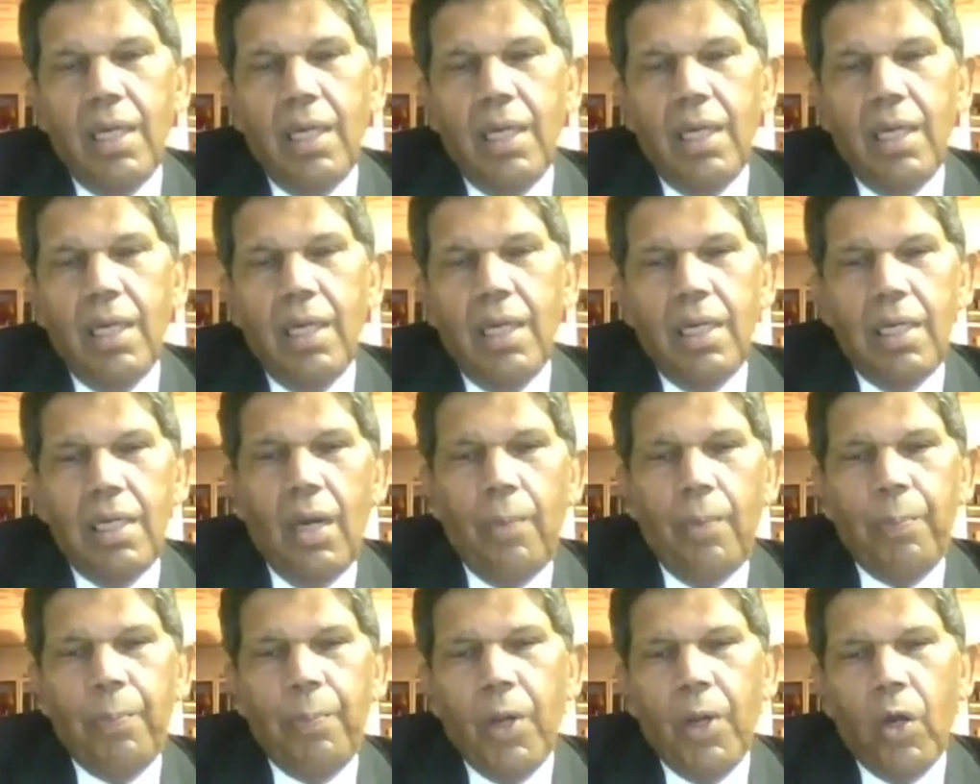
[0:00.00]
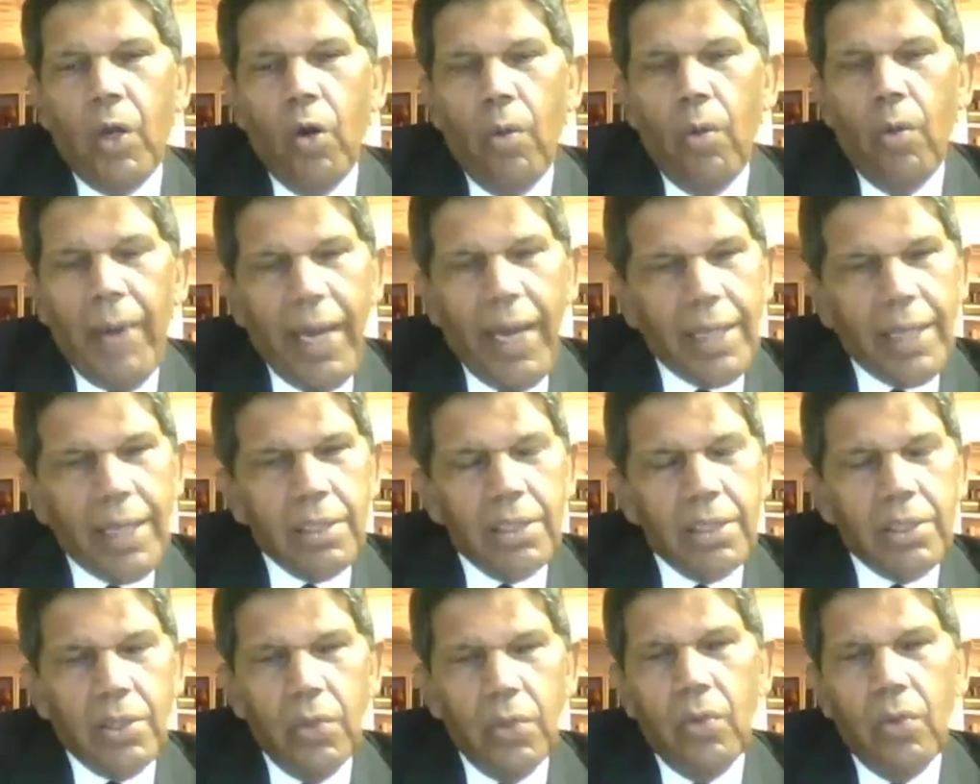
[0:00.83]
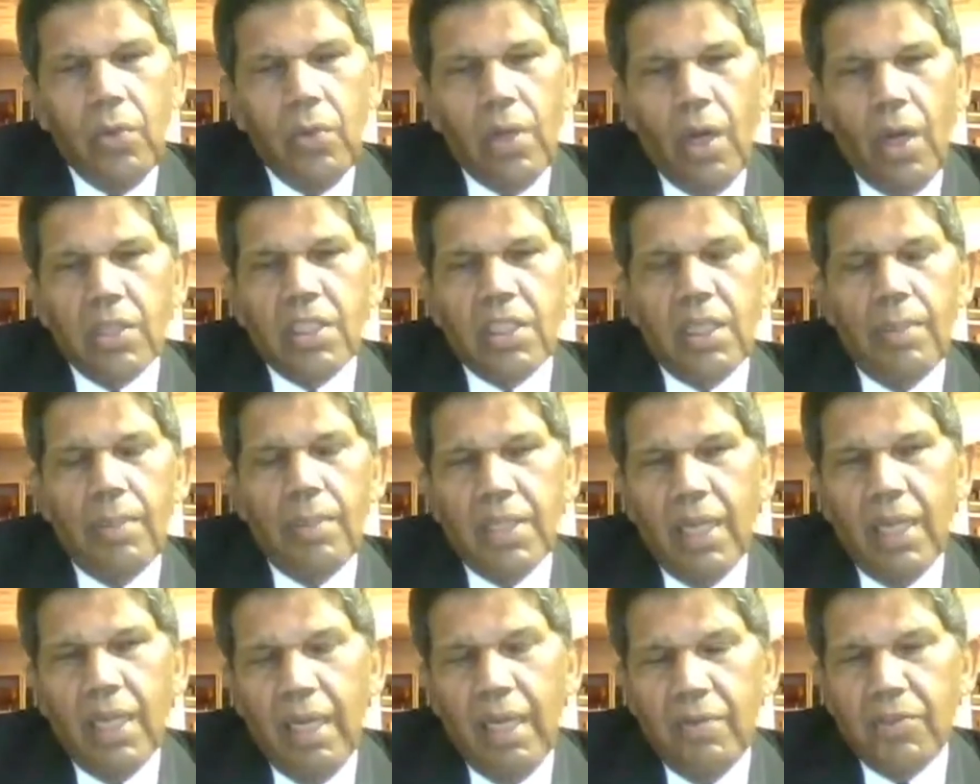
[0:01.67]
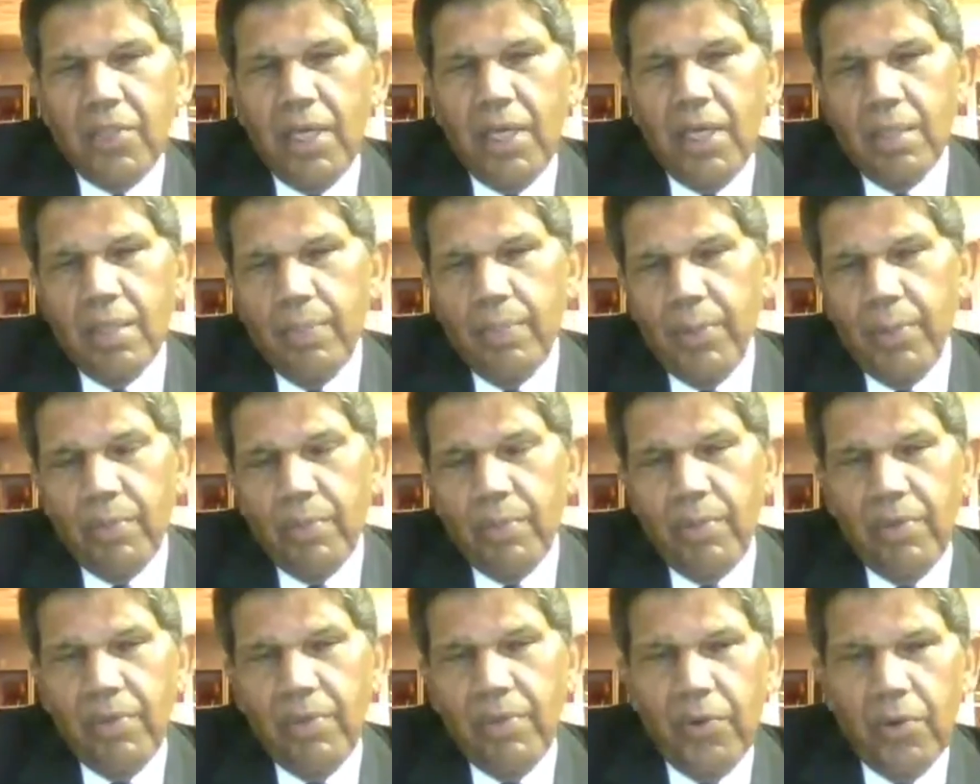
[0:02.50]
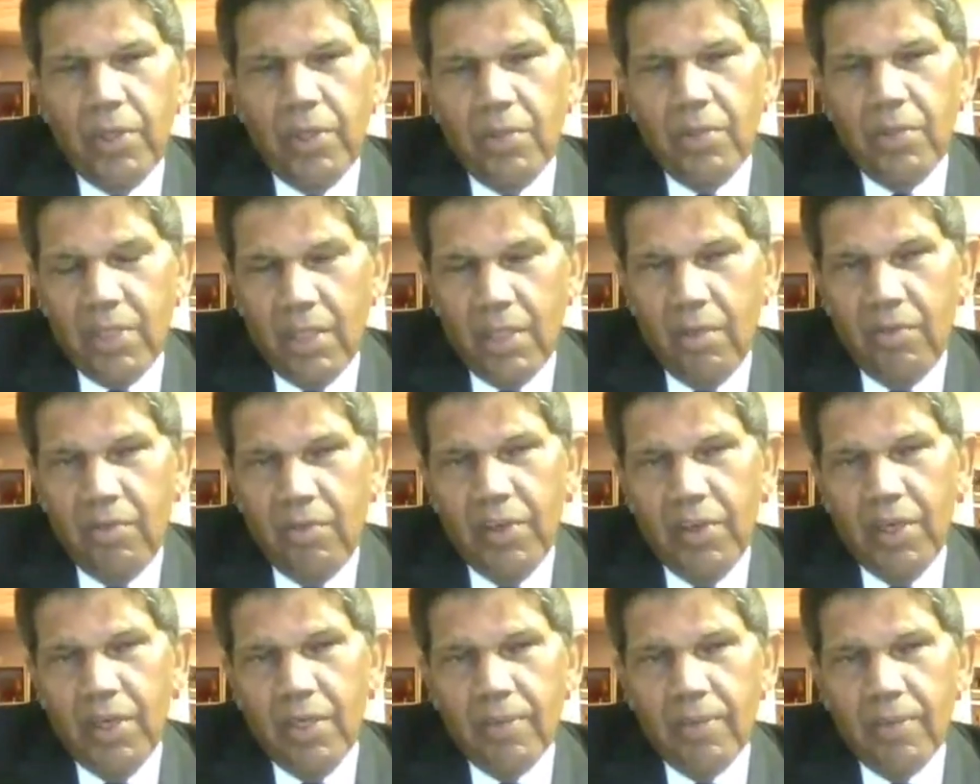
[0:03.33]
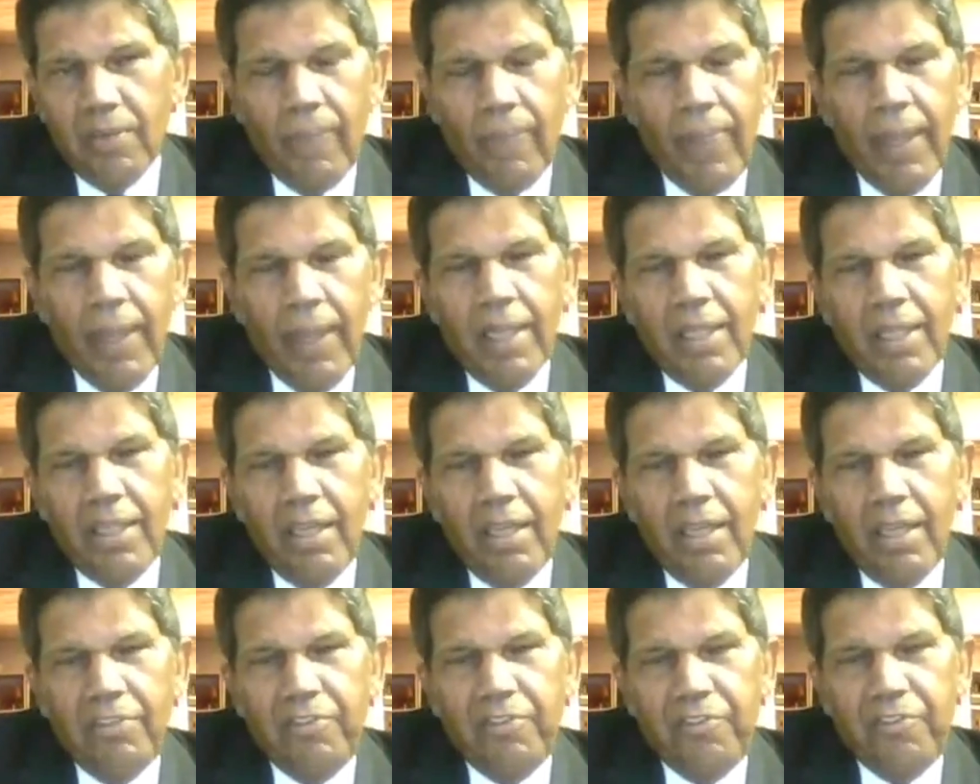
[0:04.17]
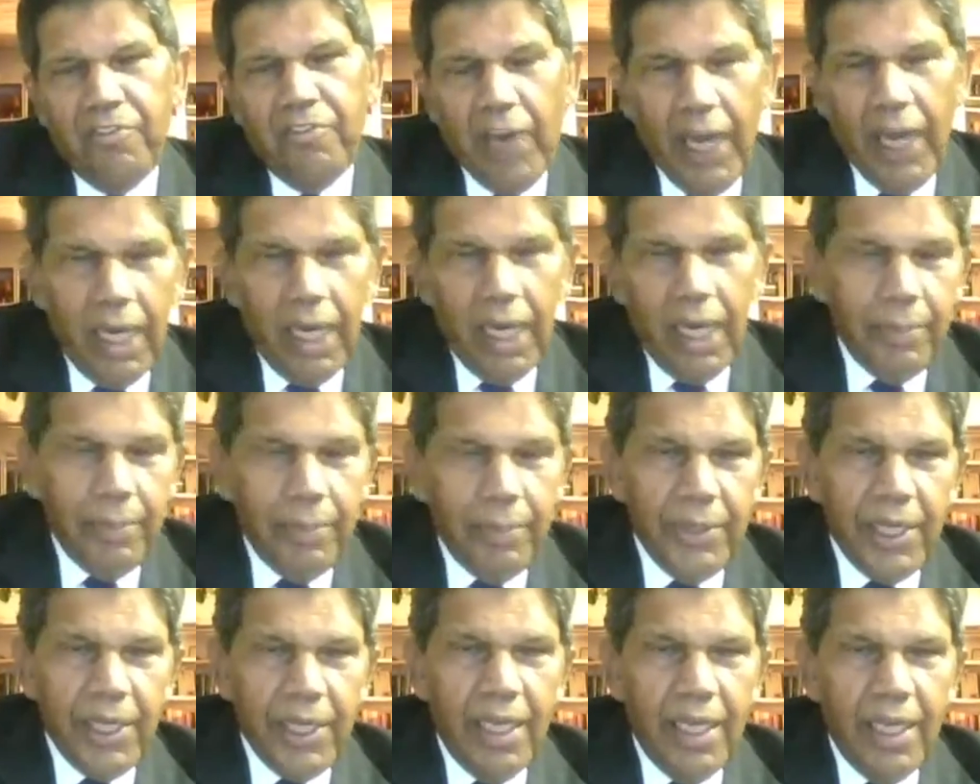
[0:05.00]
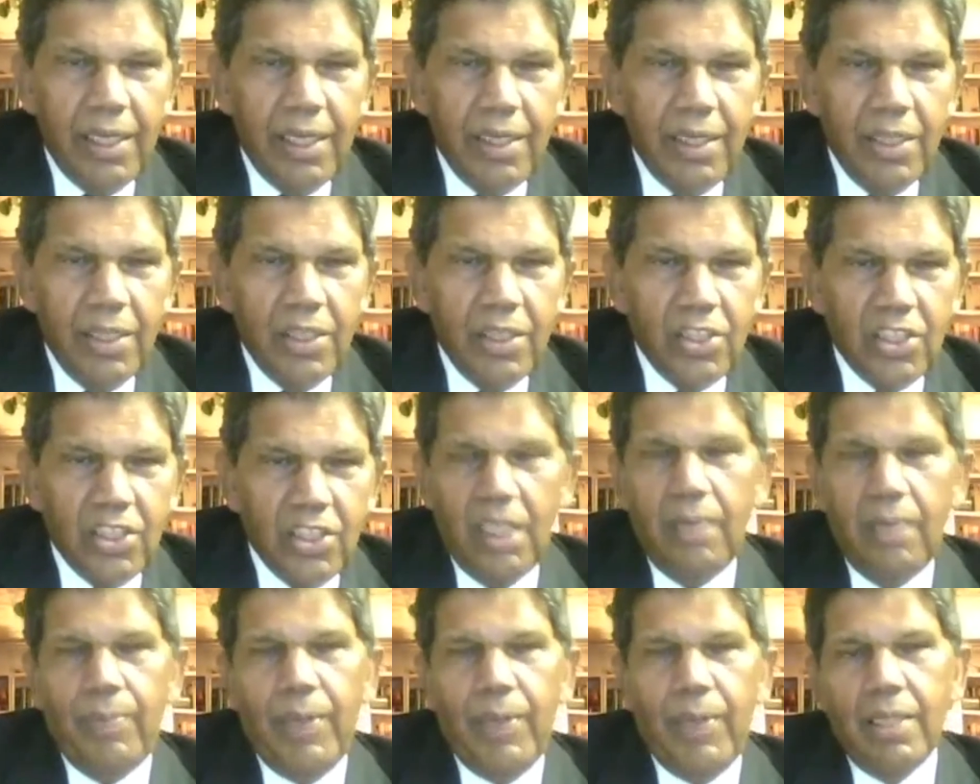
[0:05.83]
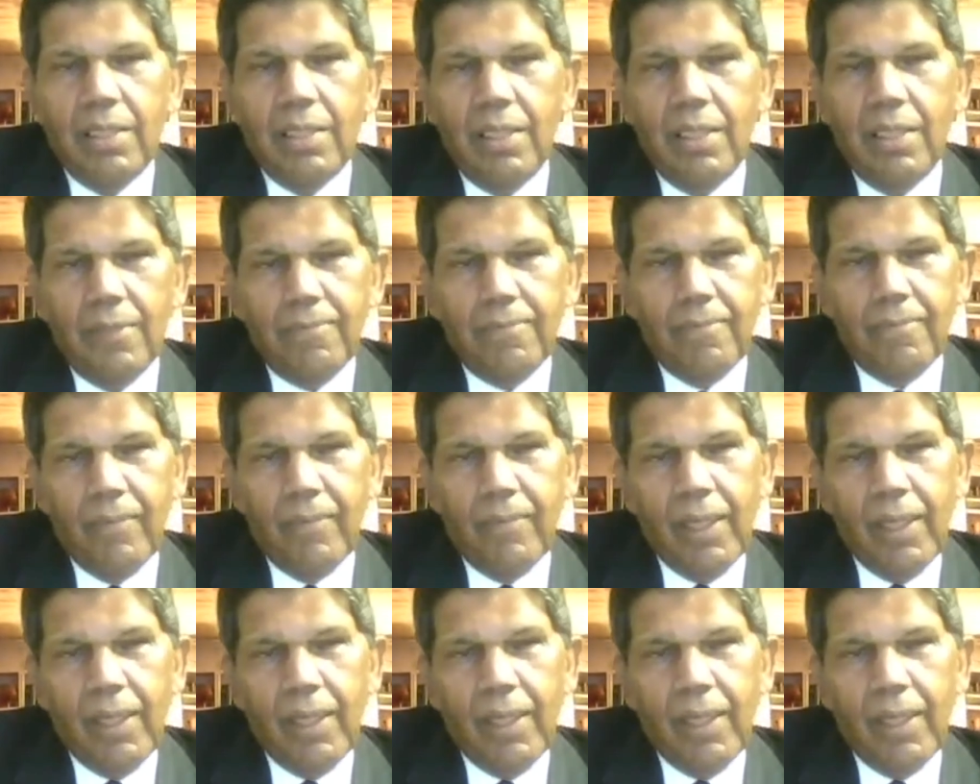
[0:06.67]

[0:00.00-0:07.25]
Now, go back to two concepts that I have tried to put before you so far, the fire brigade and the seed planting.